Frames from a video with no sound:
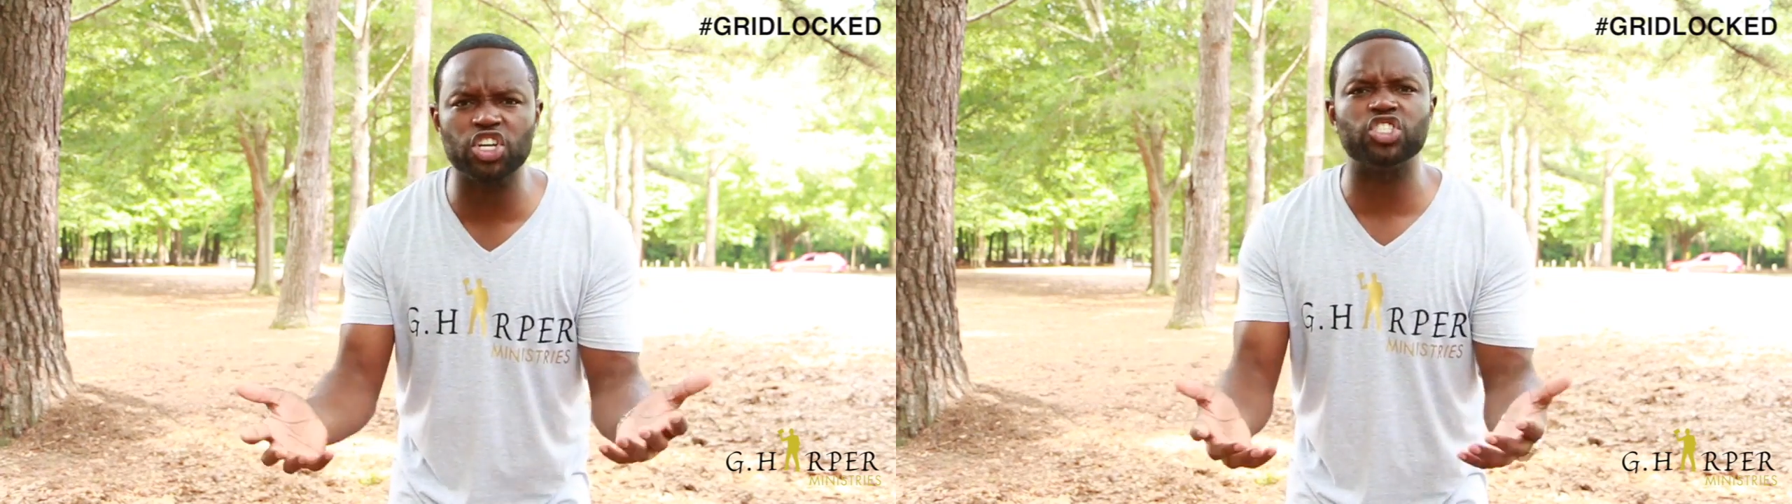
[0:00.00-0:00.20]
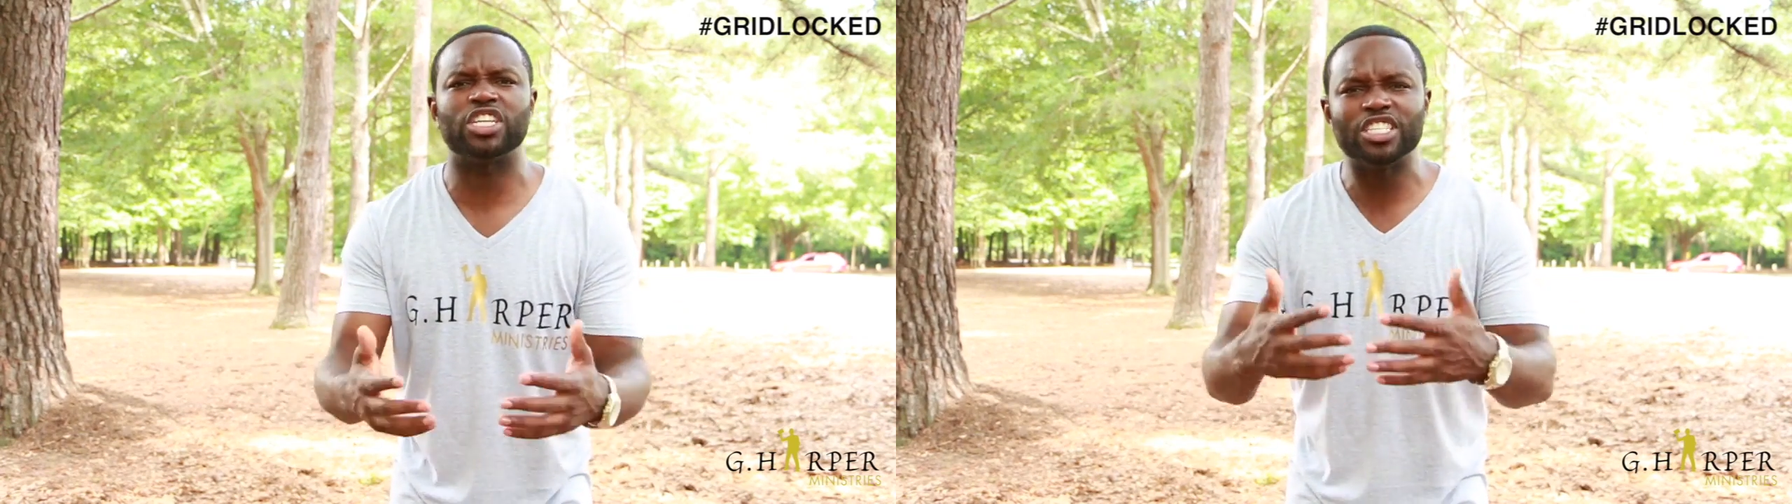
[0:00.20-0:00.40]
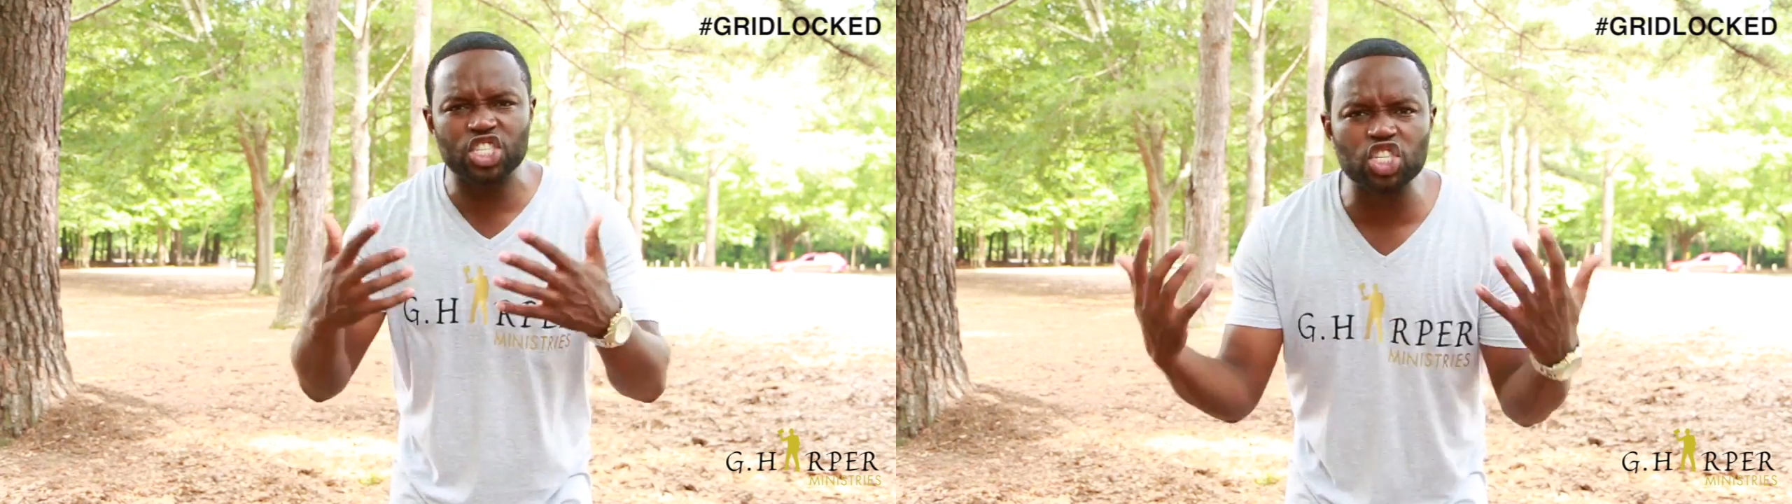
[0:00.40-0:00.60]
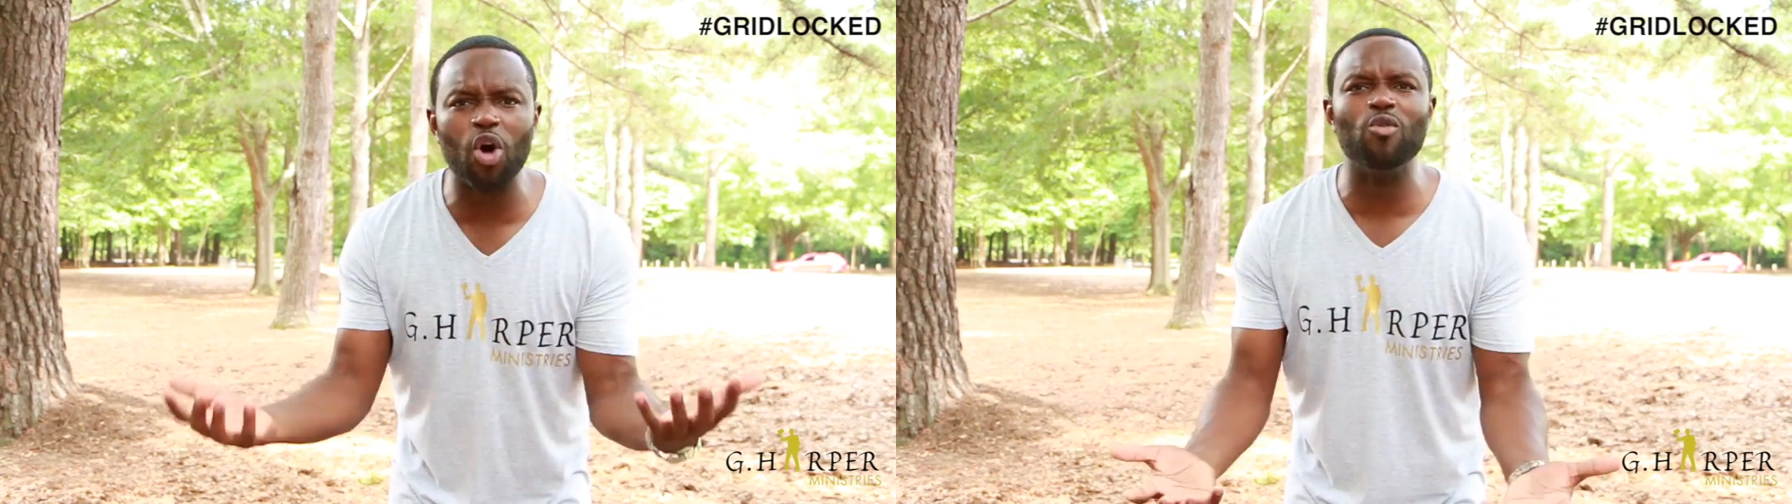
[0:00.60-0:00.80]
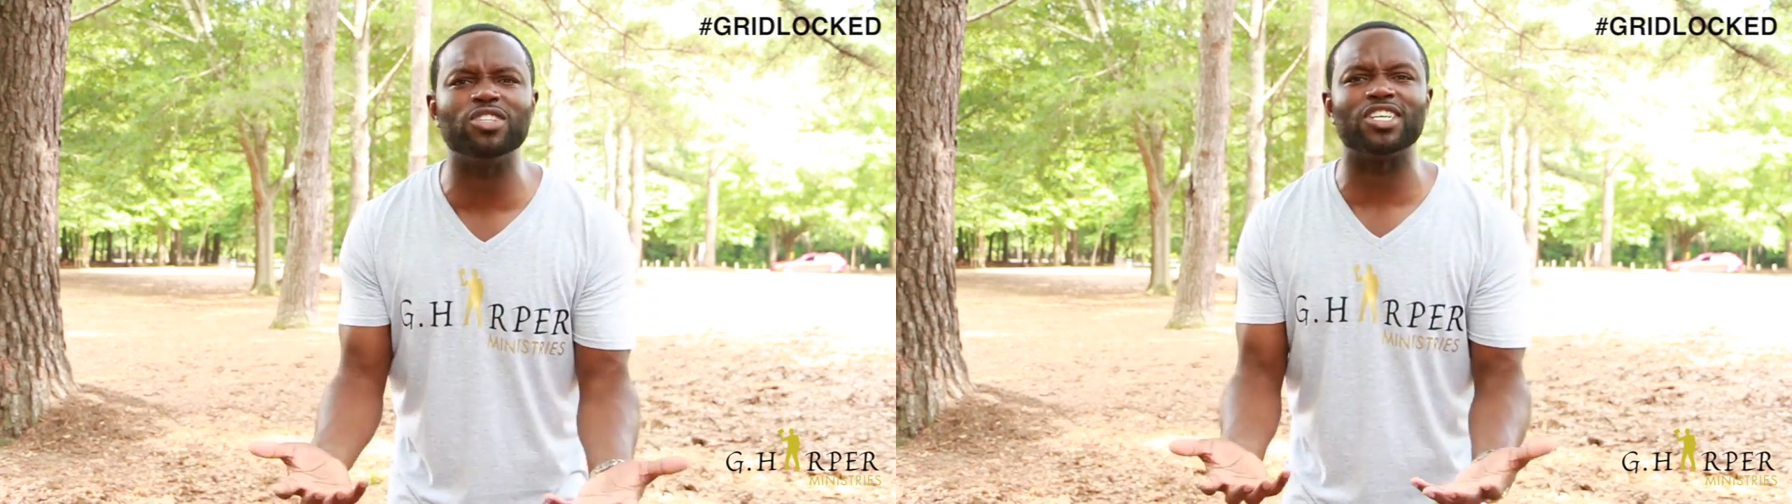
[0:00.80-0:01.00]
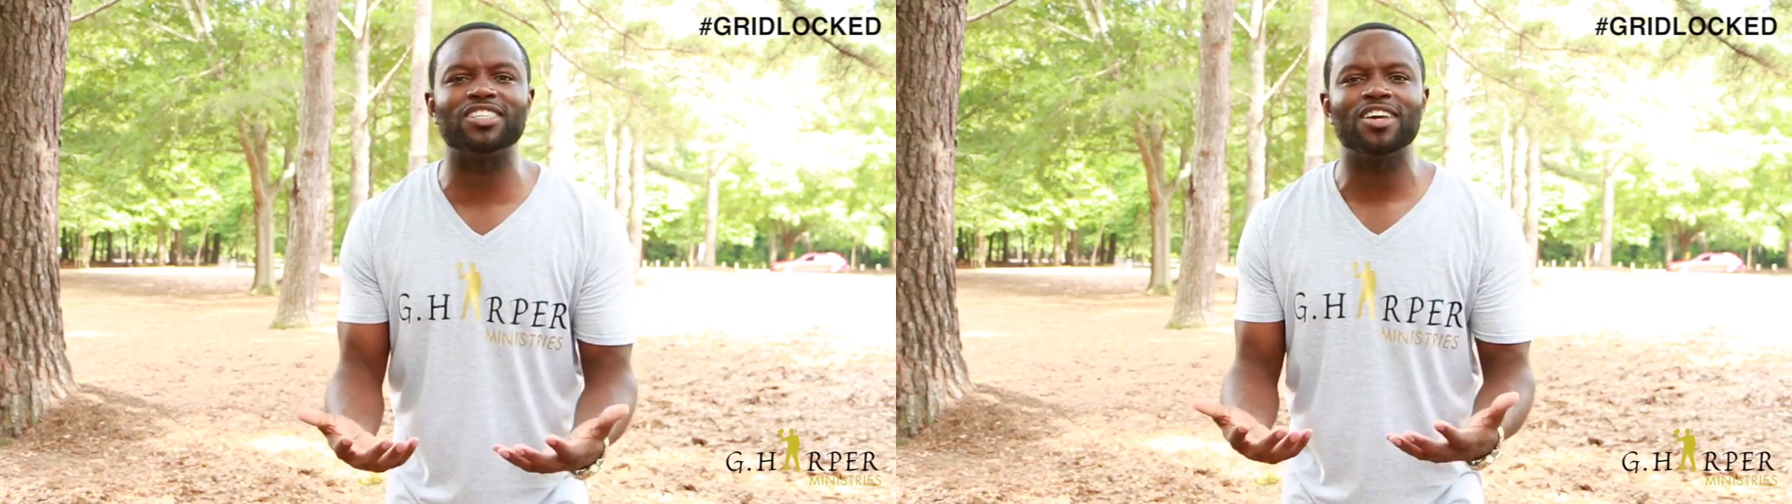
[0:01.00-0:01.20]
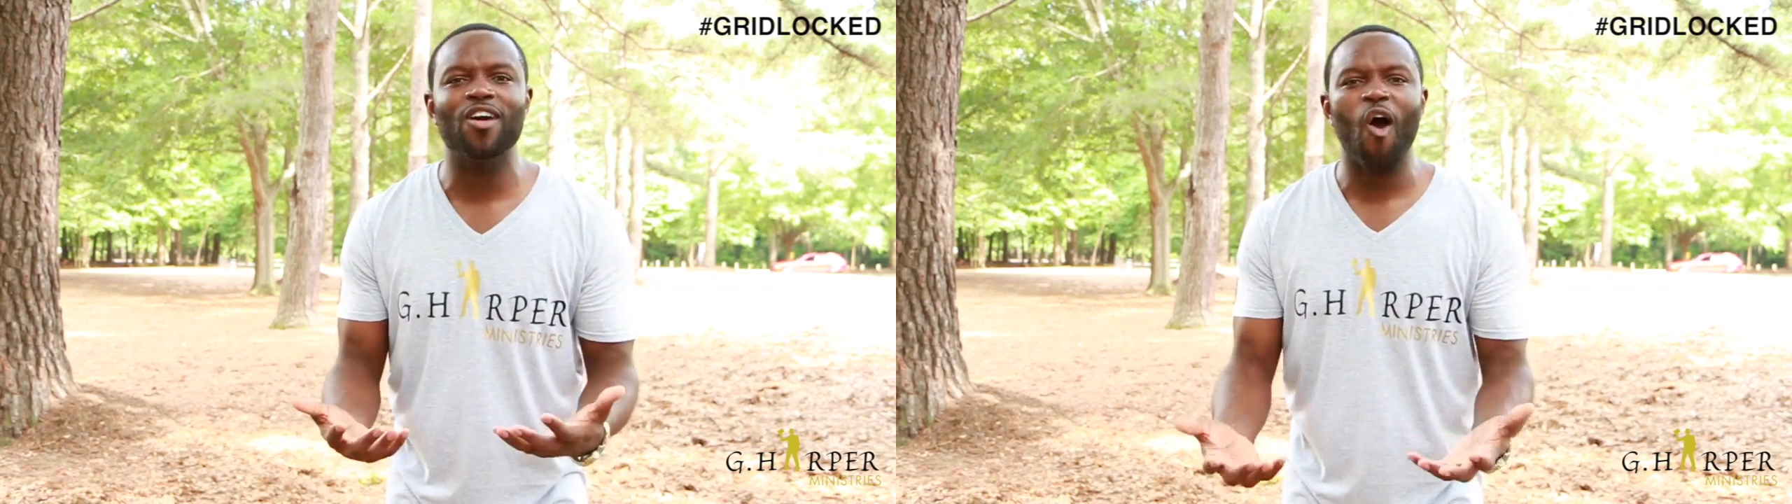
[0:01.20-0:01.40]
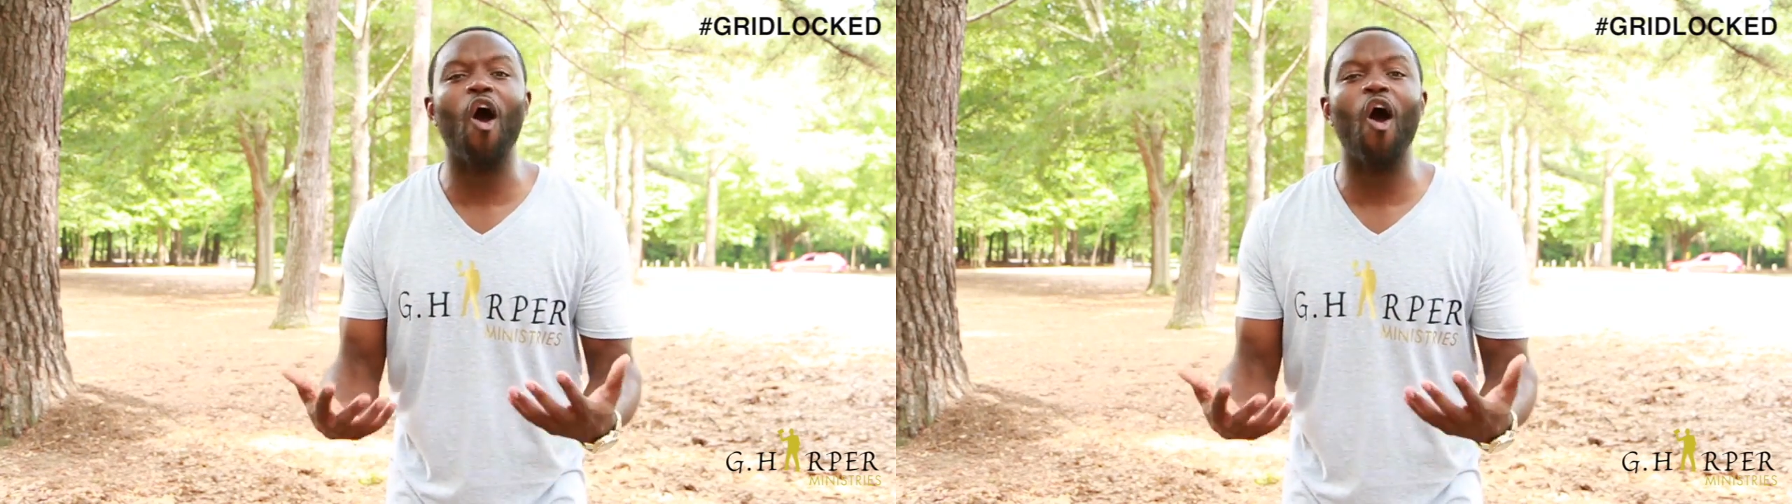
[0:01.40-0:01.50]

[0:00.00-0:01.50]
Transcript: children, soldiers